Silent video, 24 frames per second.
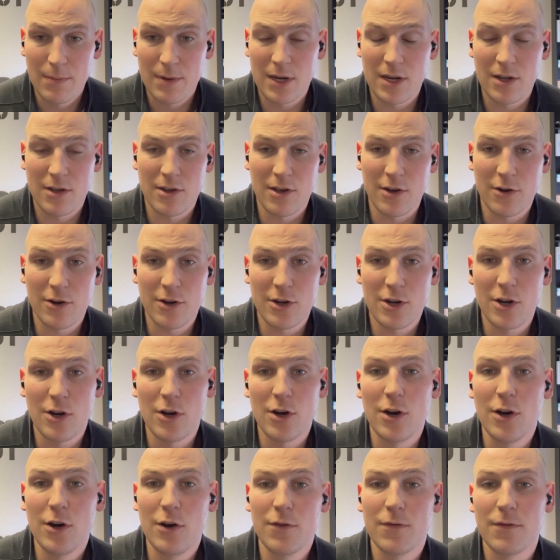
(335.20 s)
because they're going to
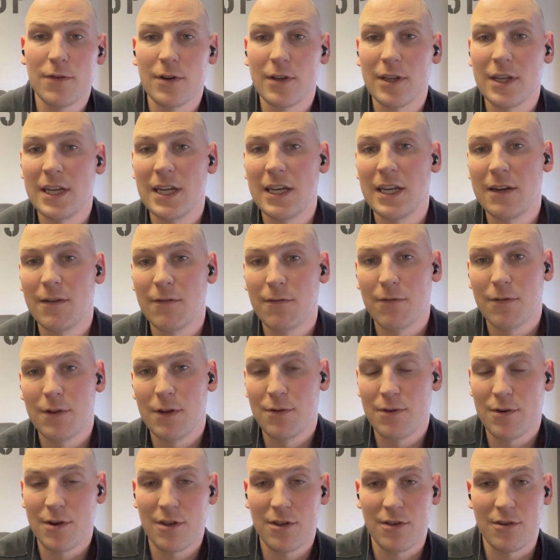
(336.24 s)
overly
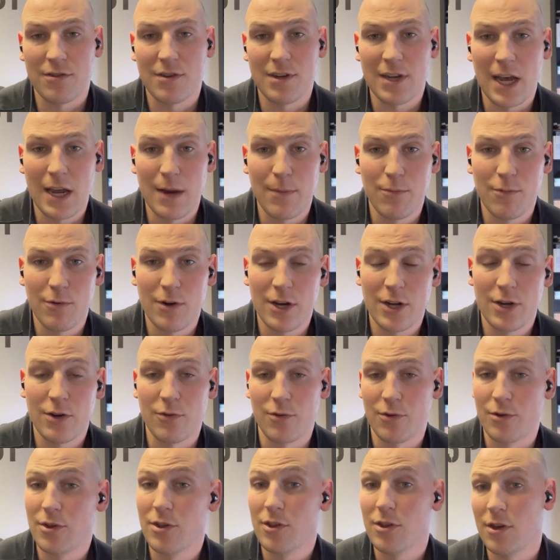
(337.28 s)
influence their type 1
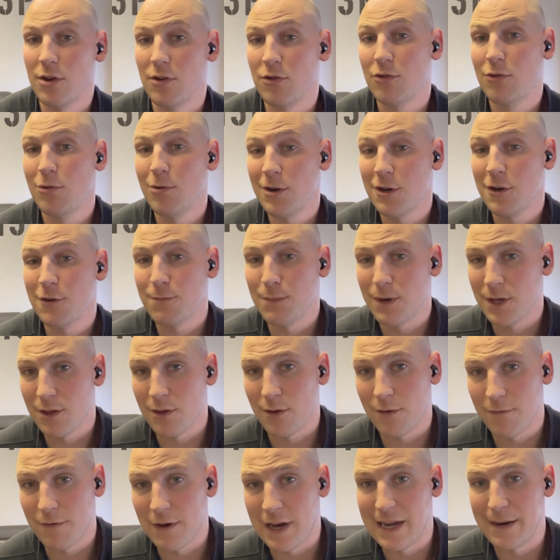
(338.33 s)
or slow twitch
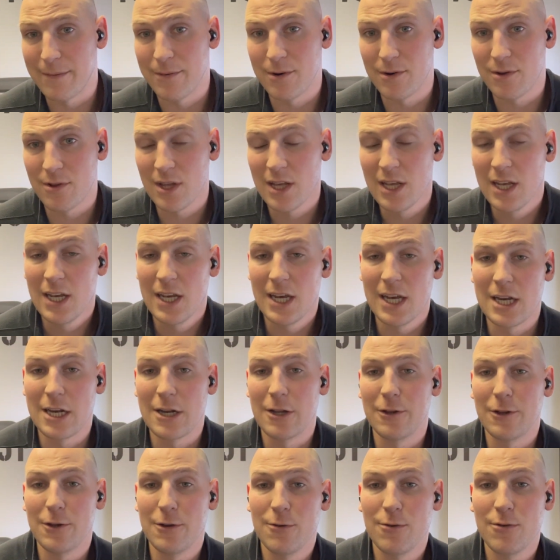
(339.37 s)
muscle fibers
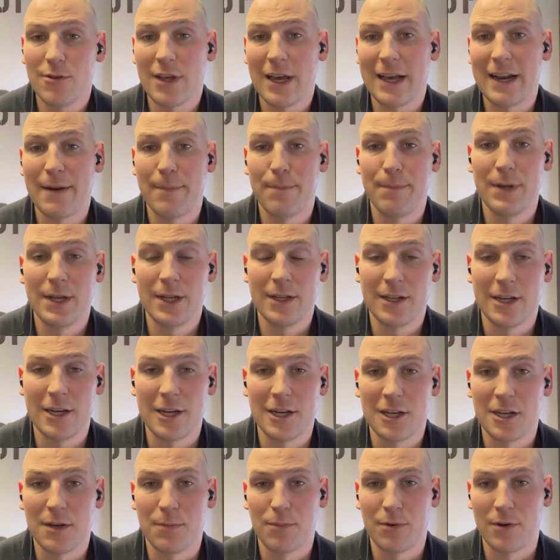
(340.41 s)
and lose that
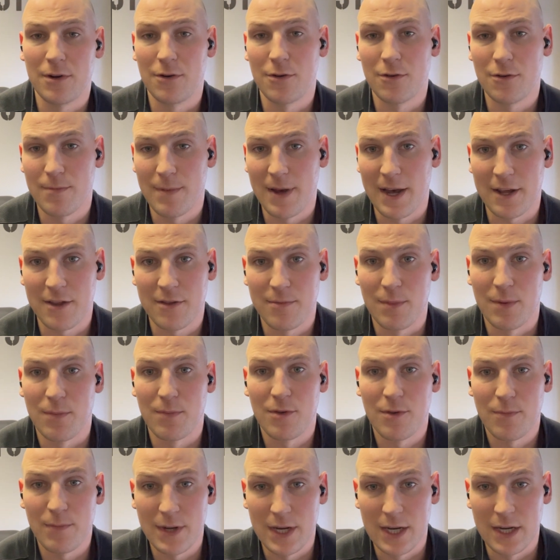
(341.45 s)
ability to produce maximum
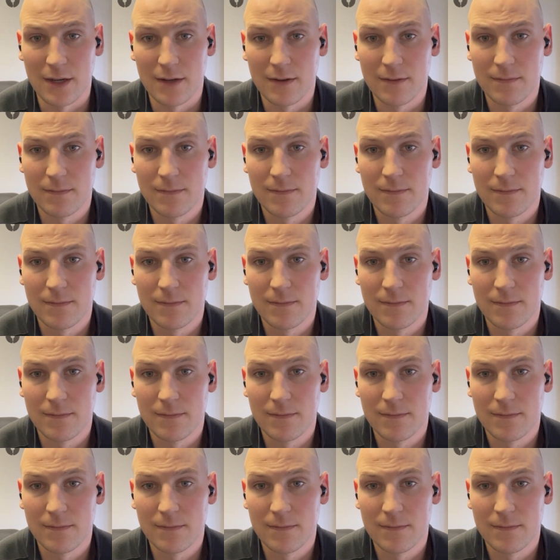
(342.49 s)
speed.